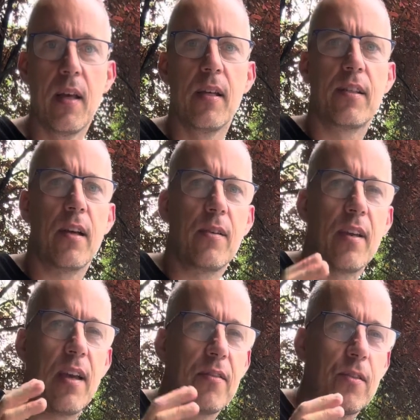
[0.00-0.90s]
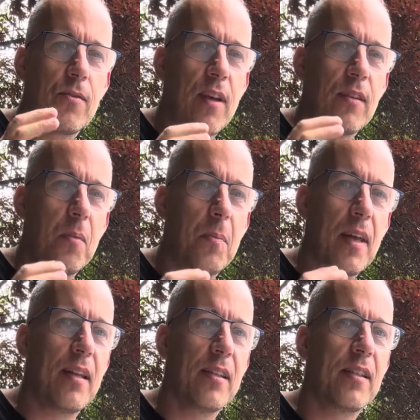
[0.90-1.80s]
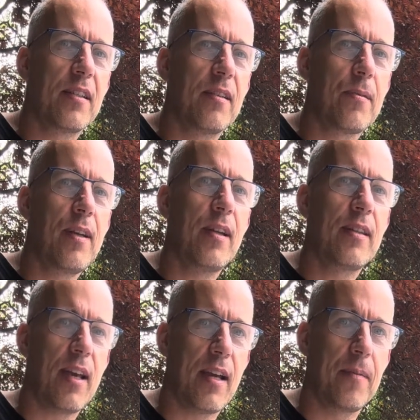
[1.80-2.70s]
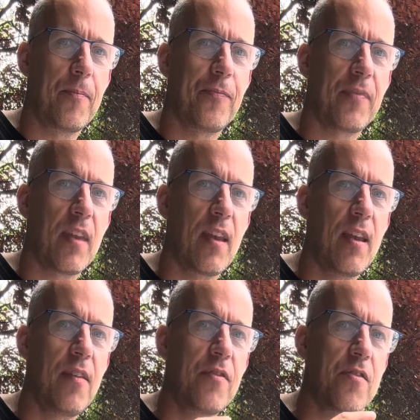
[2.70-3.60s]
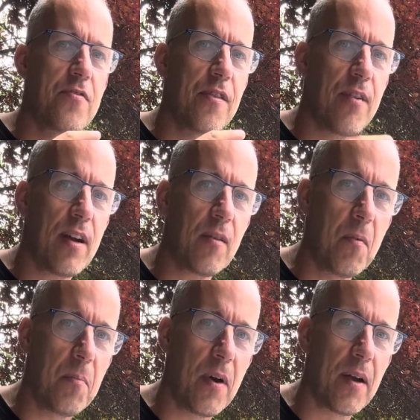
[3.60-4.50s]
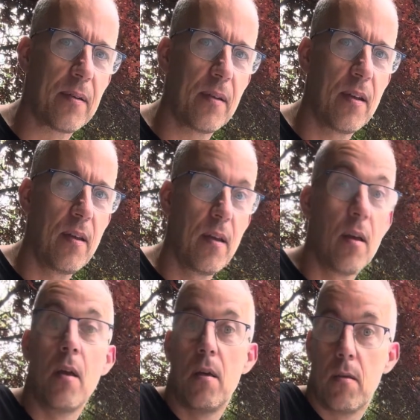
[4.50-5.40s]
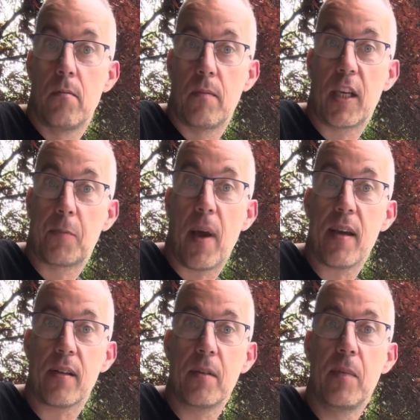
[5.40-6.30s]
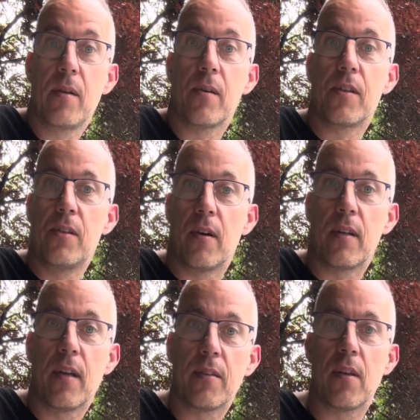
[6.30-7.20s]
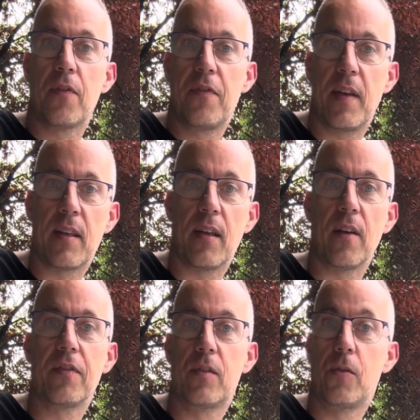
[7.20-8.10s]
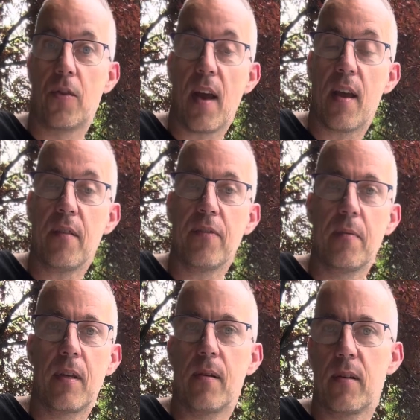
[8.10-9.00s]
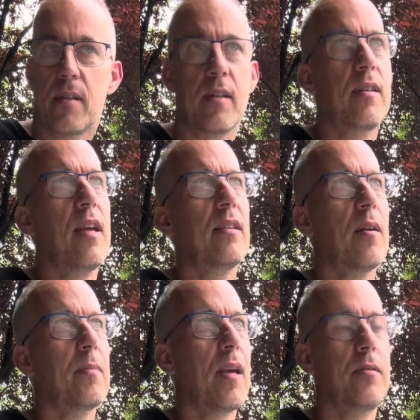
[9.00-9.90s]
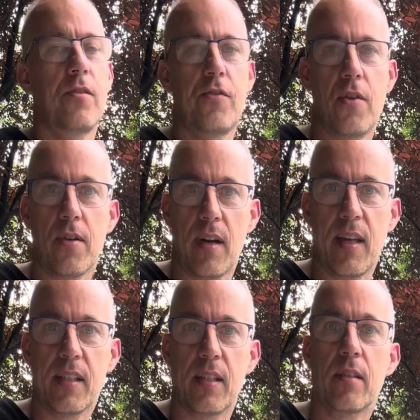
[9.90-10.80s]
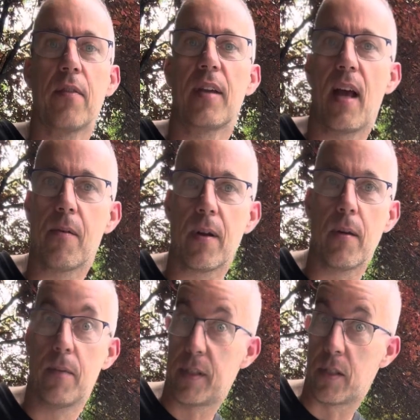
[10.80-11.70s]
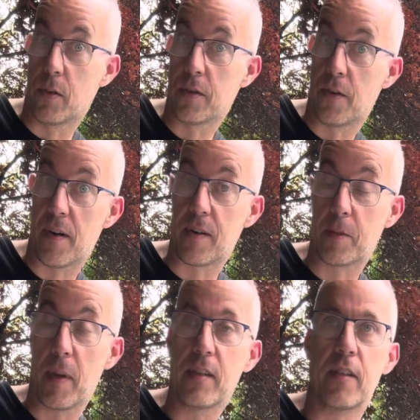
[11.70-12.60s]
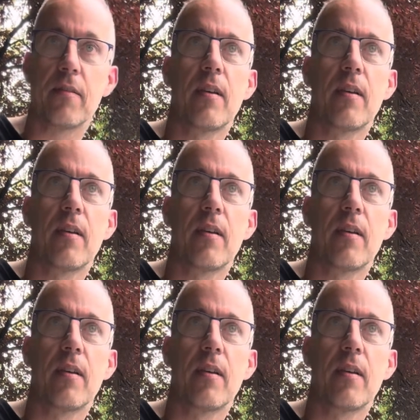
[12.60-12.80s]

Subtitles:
So you have to try to plan this really tight. If your theoretical part expires because you are not fit enough to drive, because it takes sometimes 30 lessons of an hour, which is also very expensive,